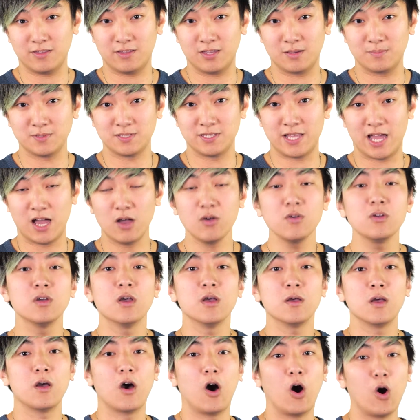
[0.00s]
tips now.
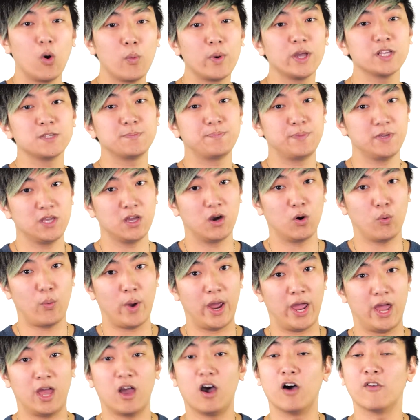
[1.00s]
Always be
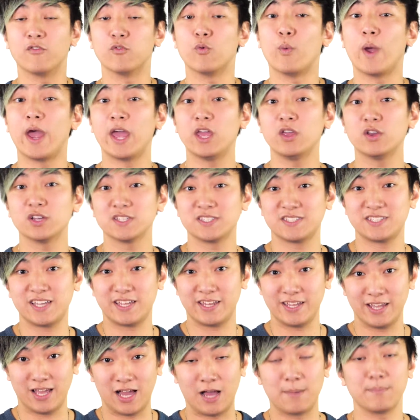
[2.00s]
aware of where you're
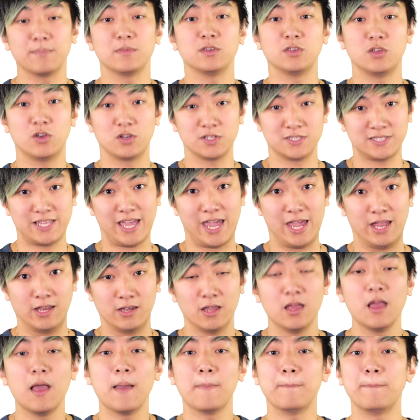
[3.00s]
setting up your
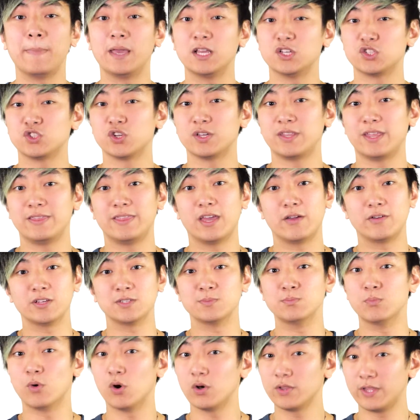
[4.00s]
stand. Make sure that there is
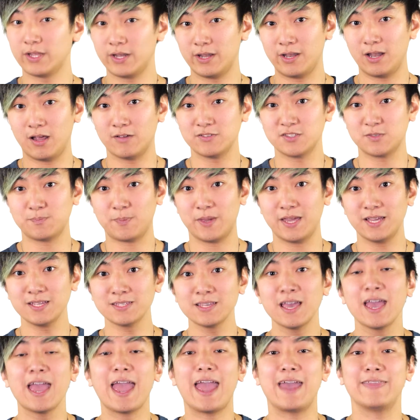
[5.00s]
more than enough space
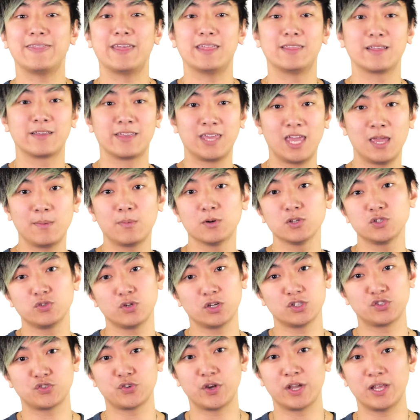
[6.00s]
and that the cables you
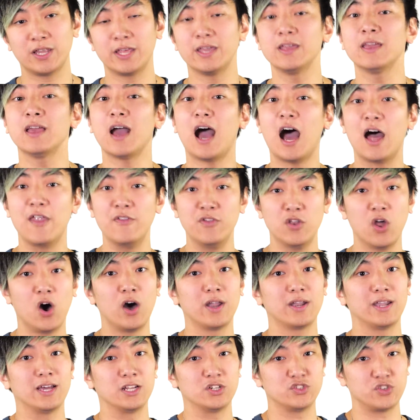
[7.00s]
are trailing are
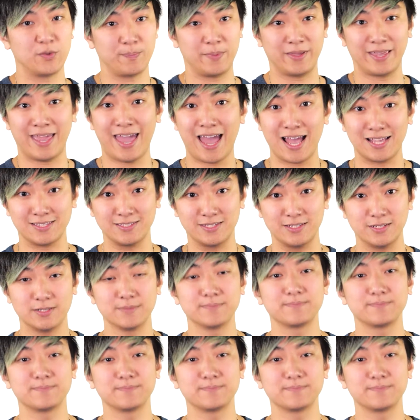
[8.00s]
not a tripping hazard.